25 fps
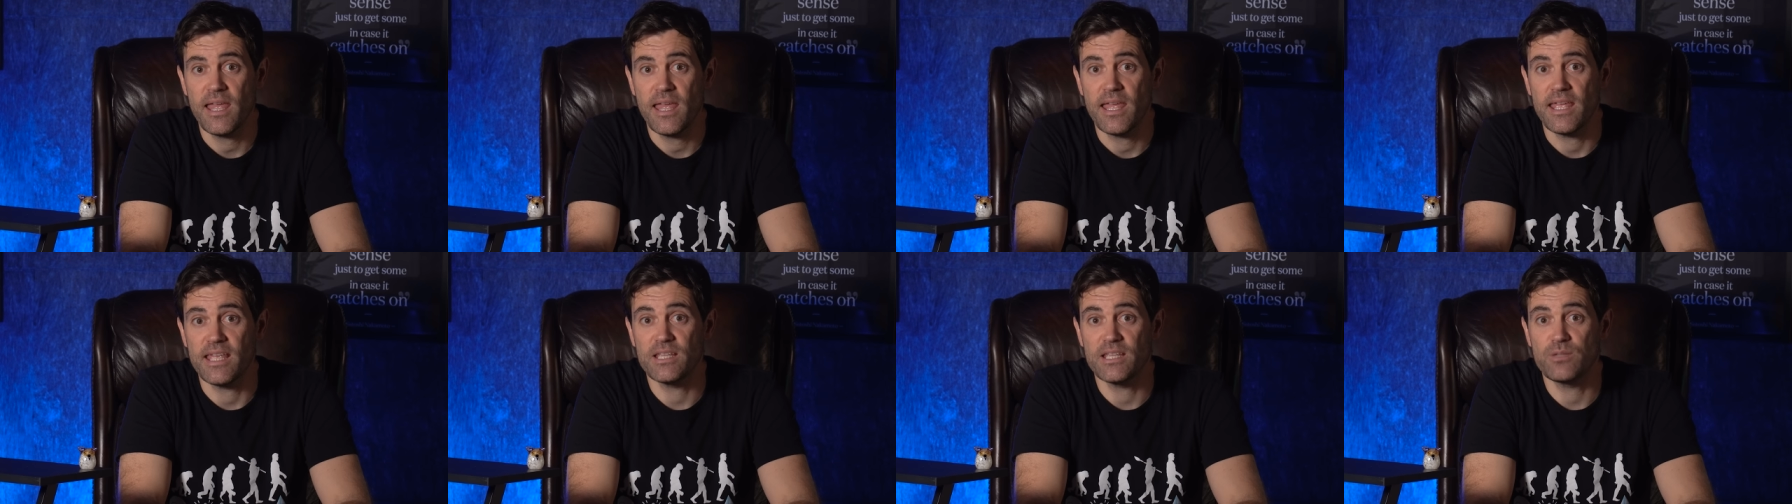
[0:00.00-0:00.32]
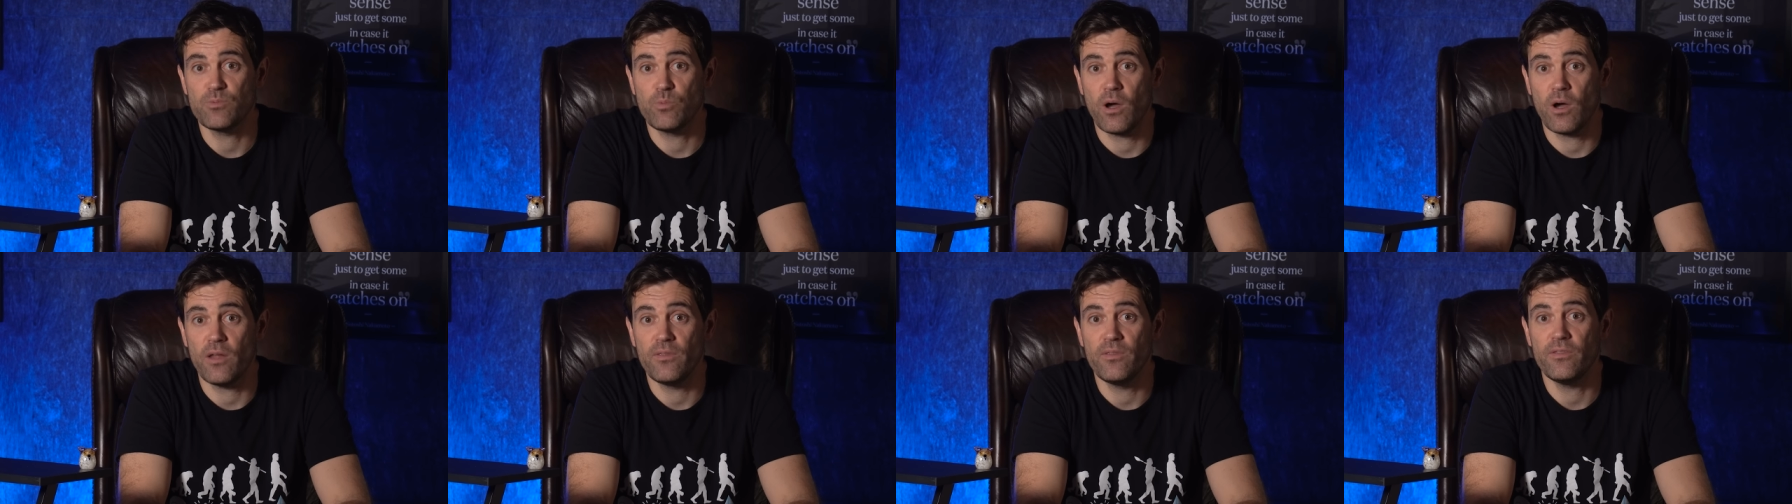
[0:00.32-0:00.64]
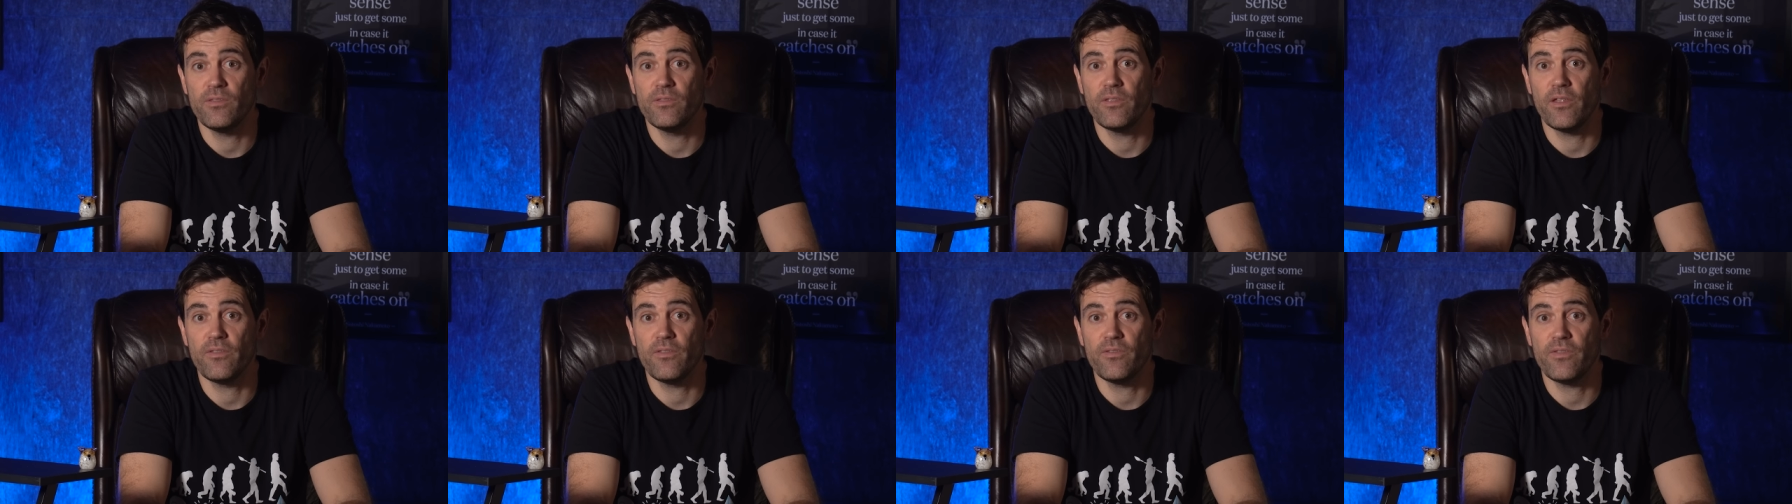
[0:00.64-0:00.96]
is
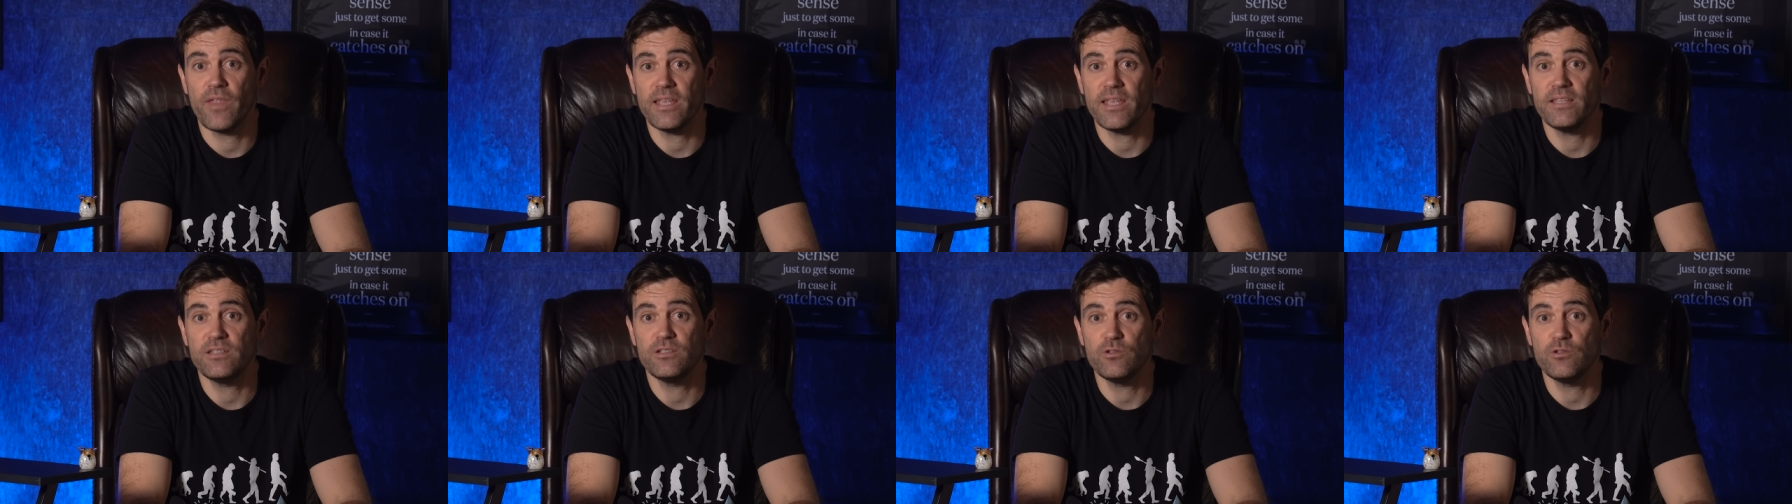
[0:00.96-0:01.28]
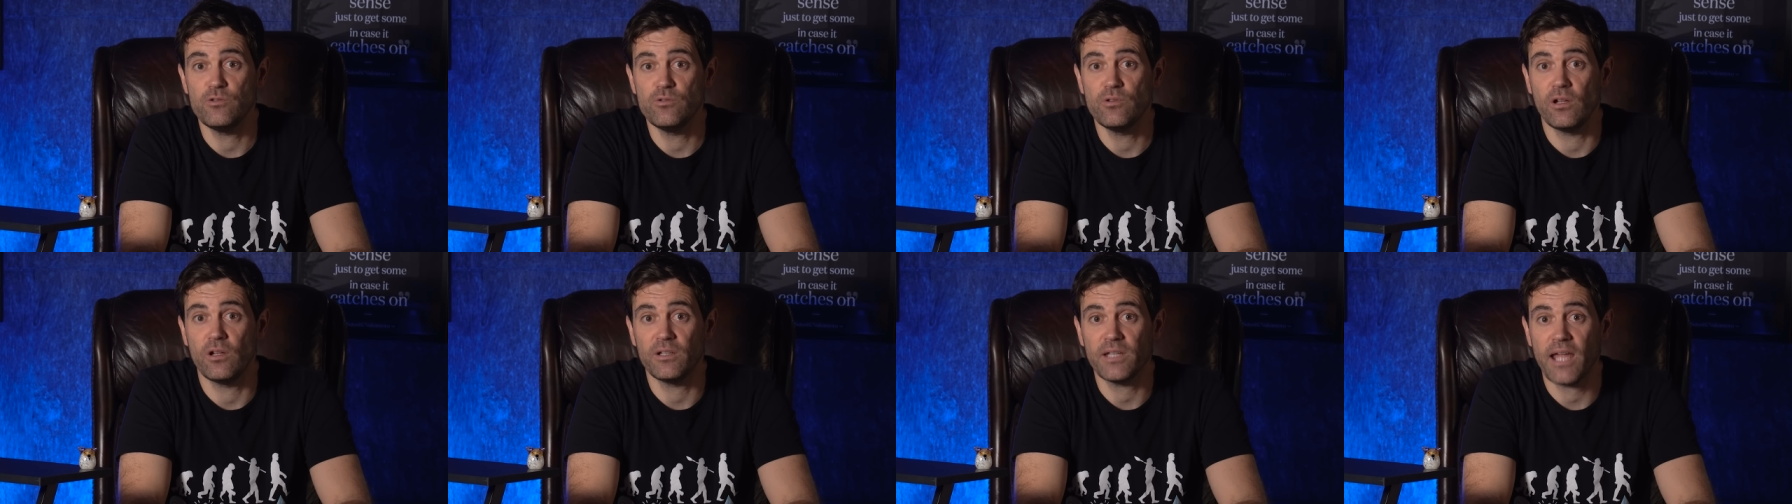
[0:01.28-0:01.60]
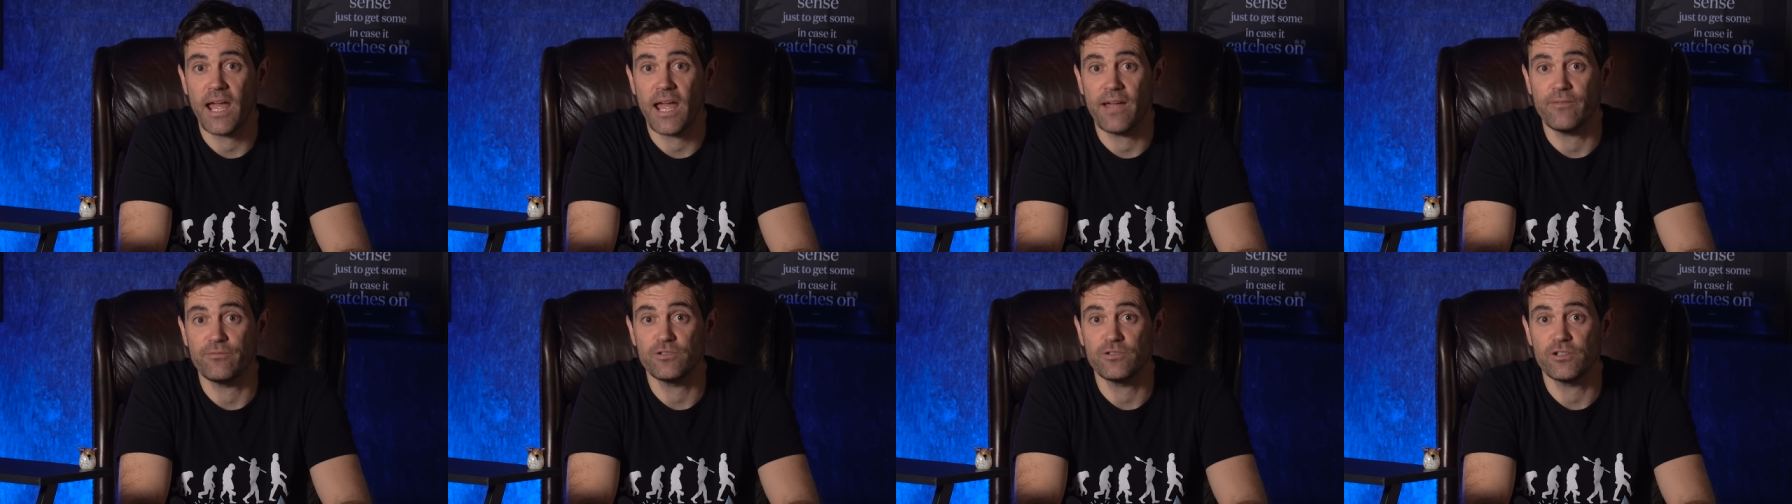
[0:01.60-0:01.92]
one that they do not
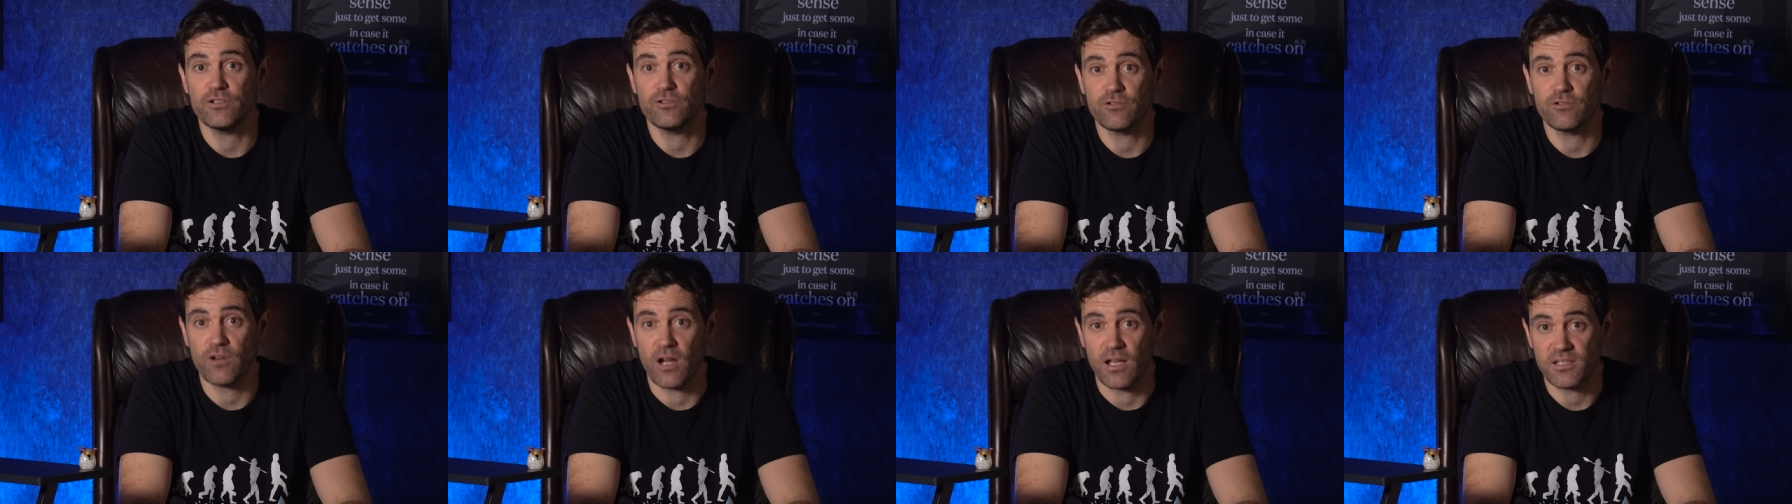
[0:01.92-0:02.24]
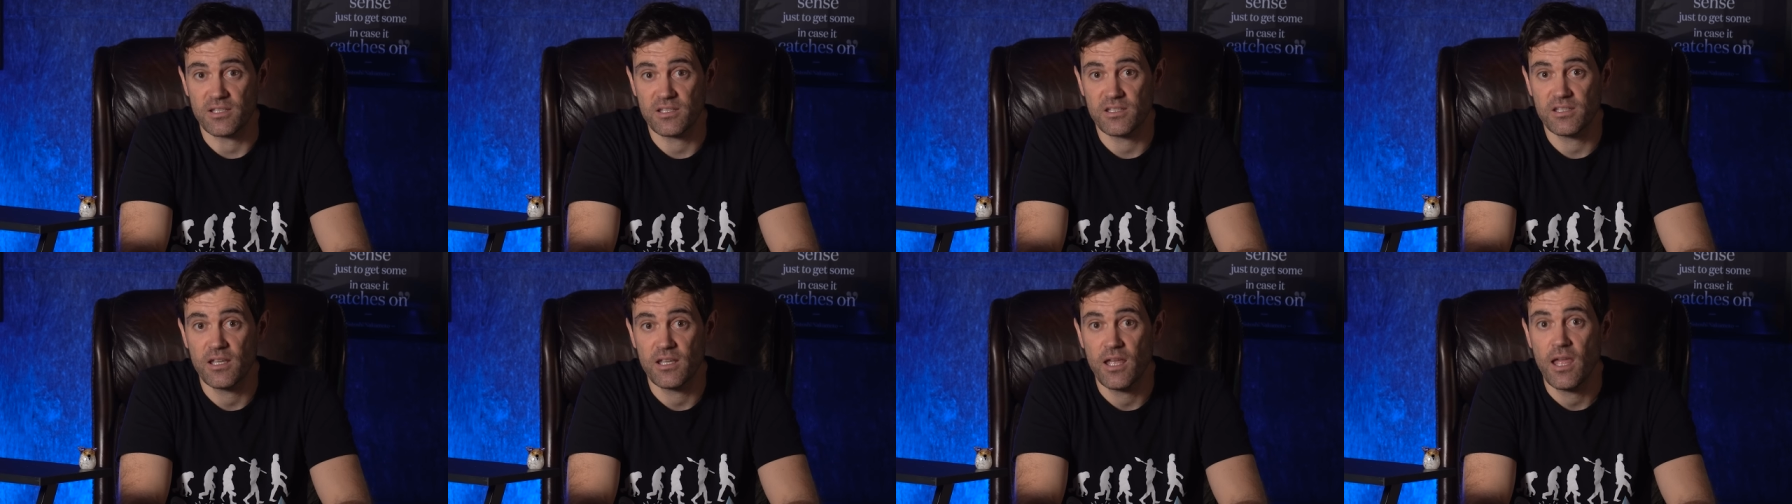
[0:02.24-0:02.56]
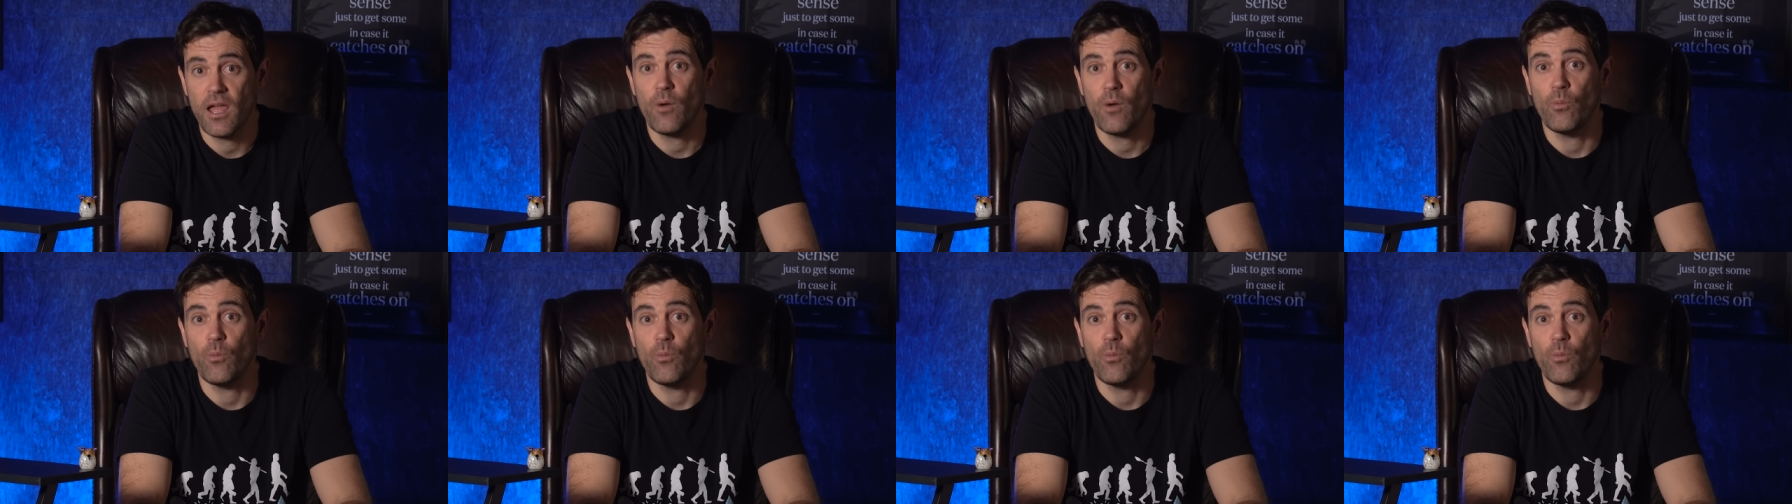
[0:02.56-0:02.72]
have to trust,